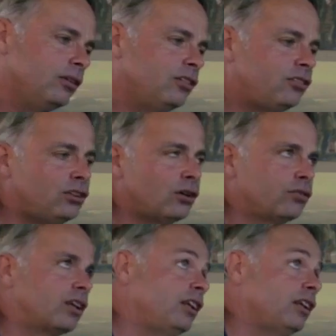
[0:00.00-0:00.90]
instead
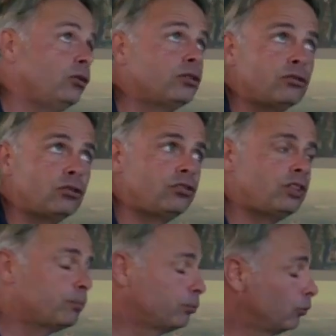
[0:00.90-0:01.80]
of getting out of the
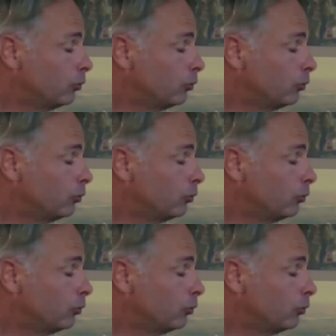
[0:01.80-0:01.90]
ship,